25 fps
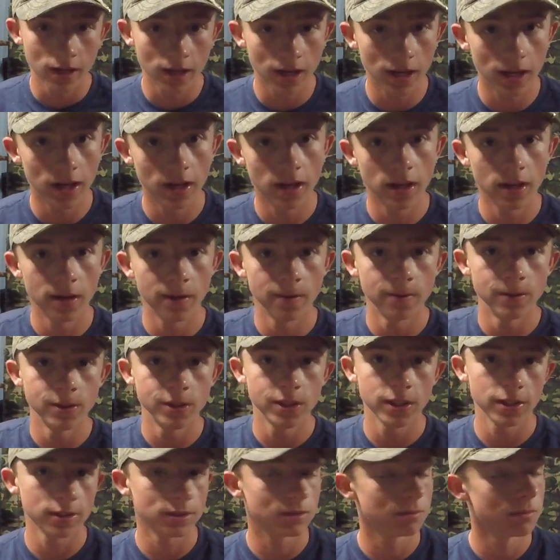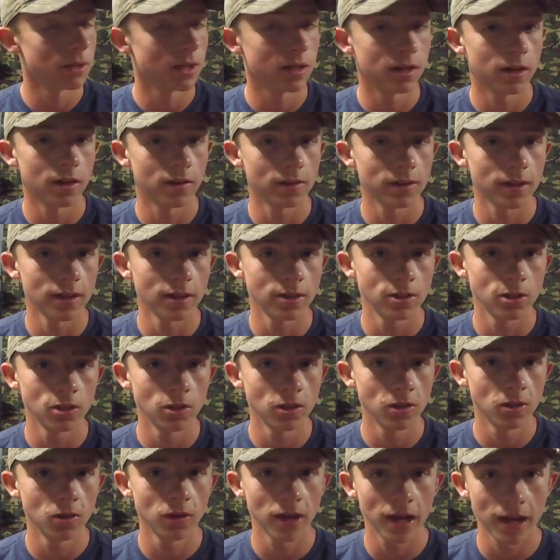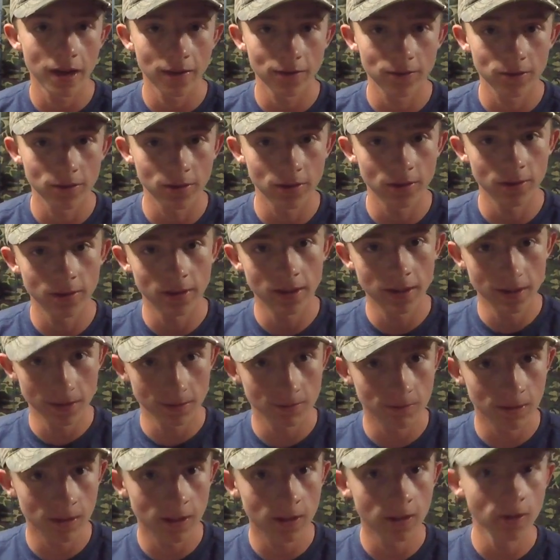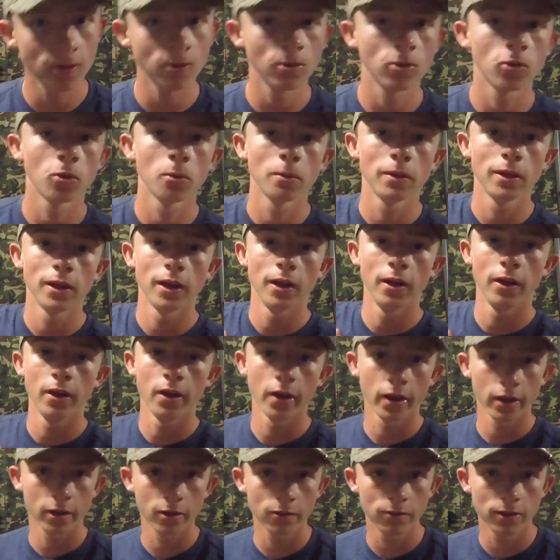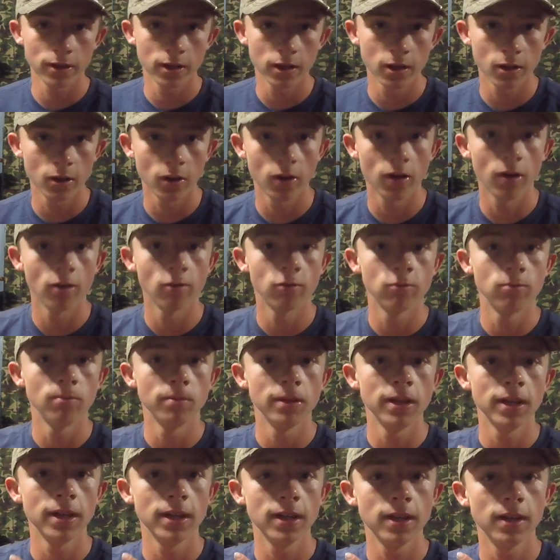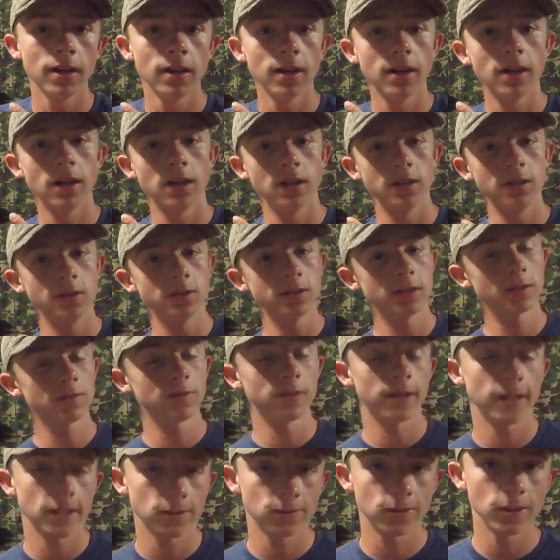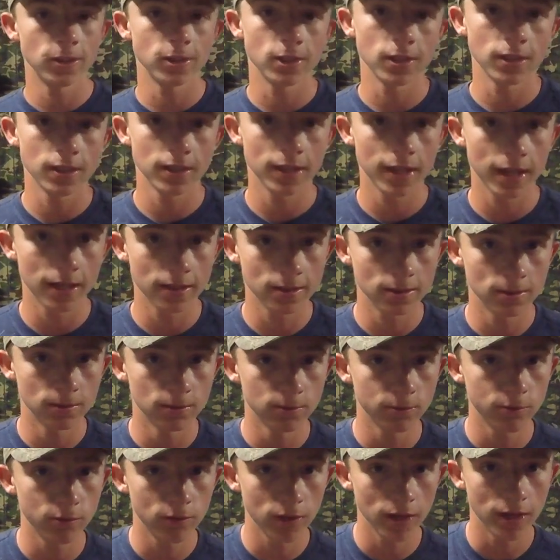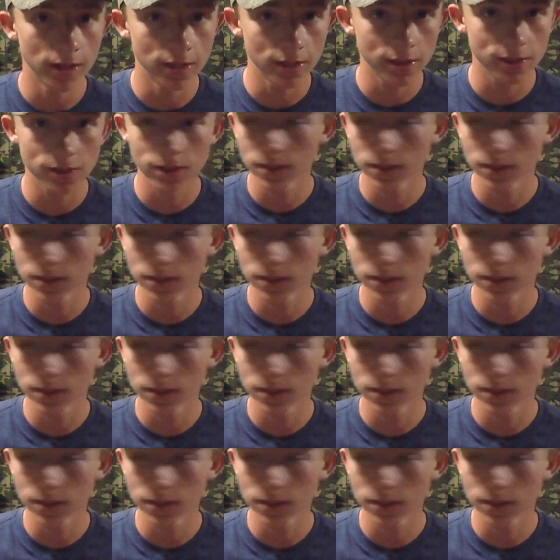And in just a minute I'll get to you. After this video, there'll be another video of me using finesse fishing to catch some fish.